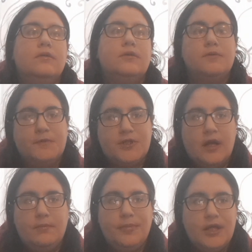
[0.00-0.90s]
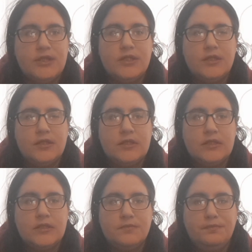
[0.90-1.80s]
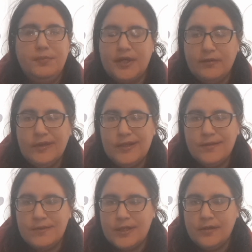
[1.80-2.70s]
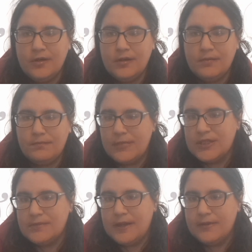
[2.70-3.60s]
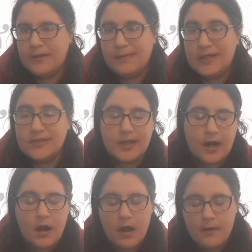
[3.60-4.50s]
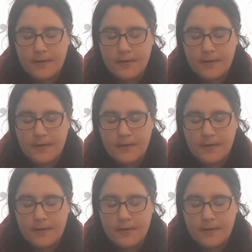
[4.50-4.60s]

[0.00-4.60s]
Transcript: Super Shock blushes, but I really don't hear much about their mascara.